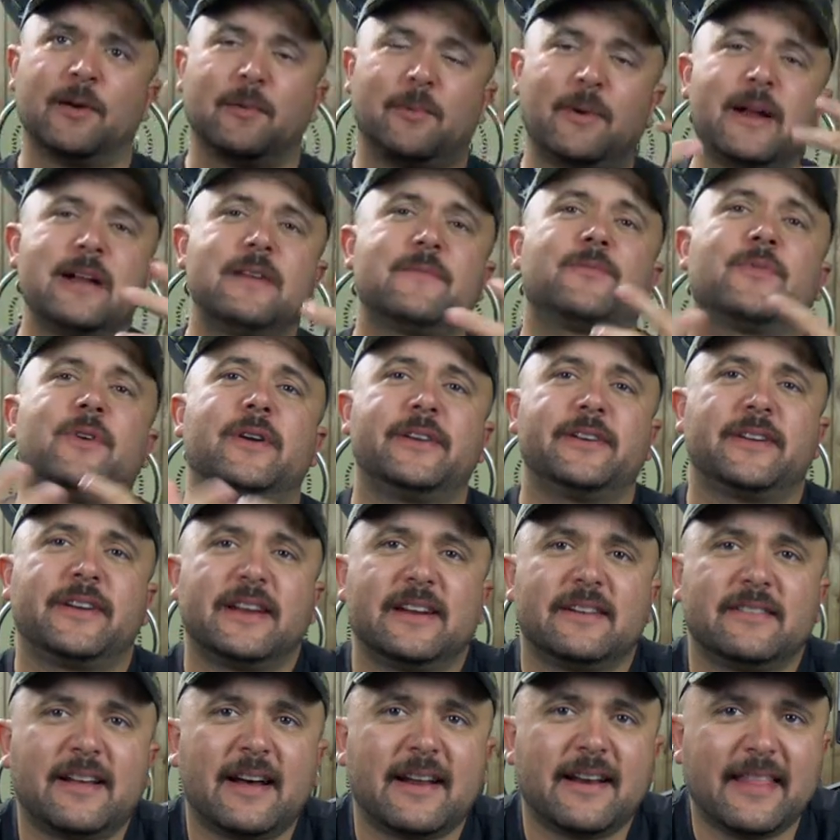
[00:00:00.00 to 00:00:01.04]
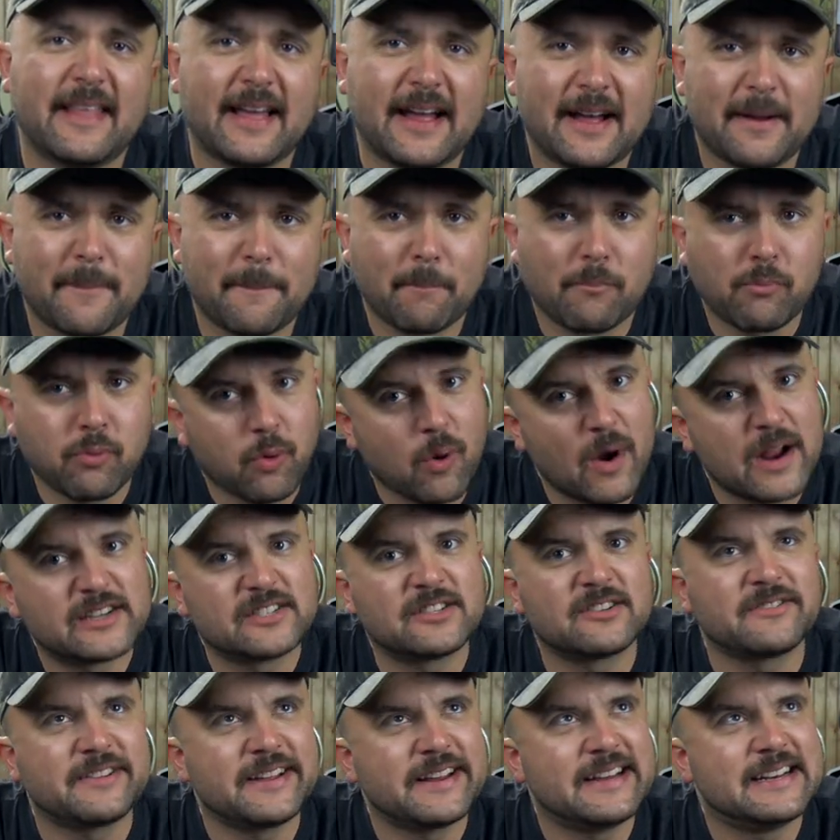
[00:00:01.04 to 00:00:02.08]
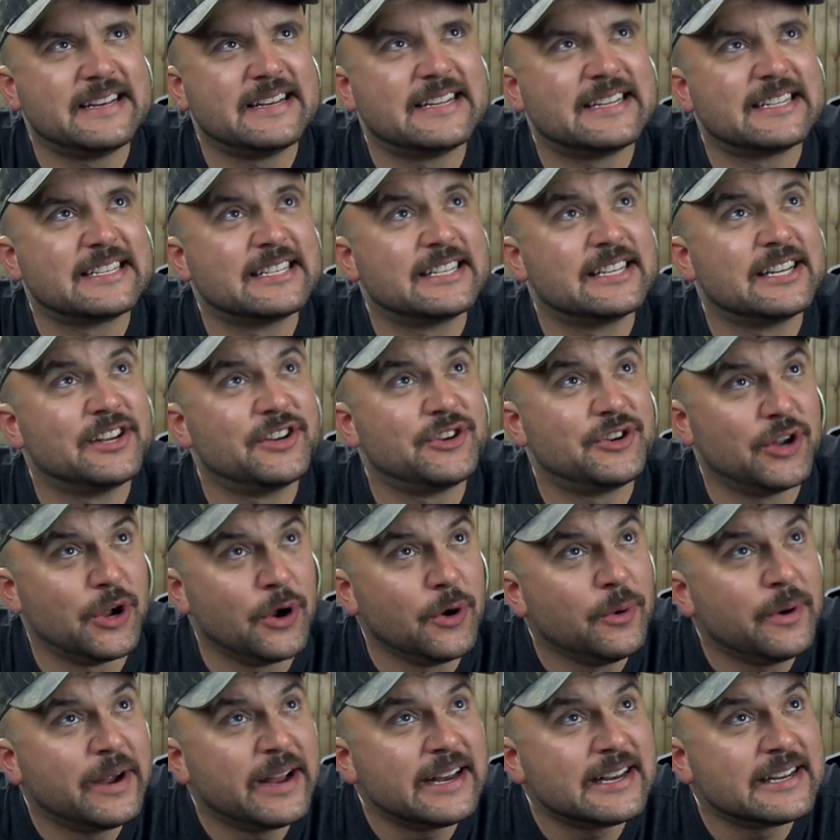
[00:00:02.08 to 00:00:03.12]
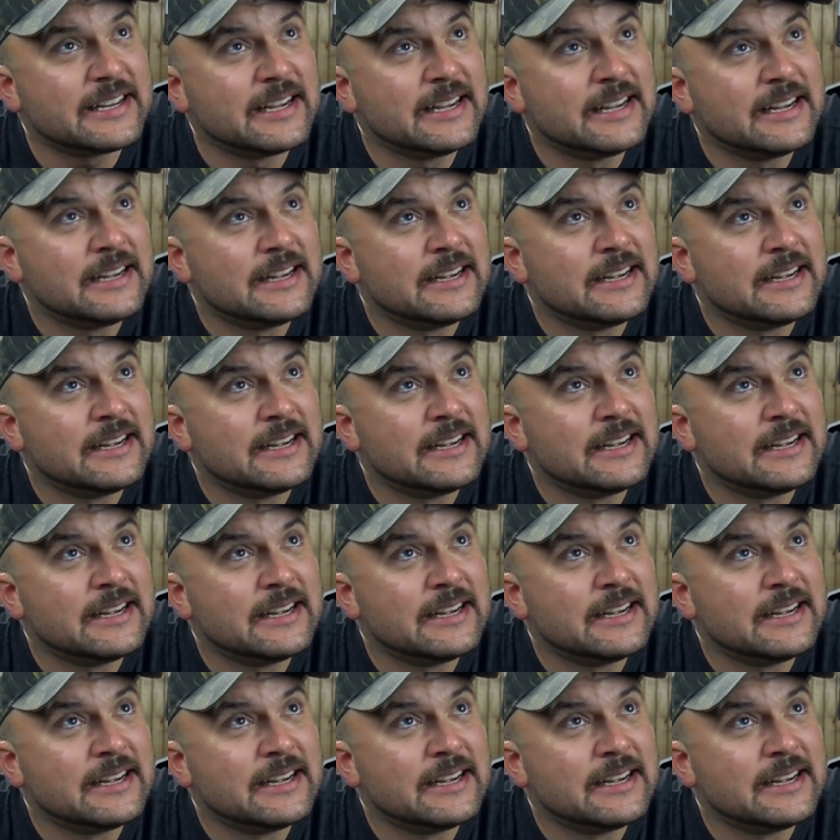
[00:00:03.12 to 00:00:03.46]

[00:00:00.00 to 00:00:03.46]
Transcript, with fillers: Right up front, you're getting a lot of that pretzeliness to it.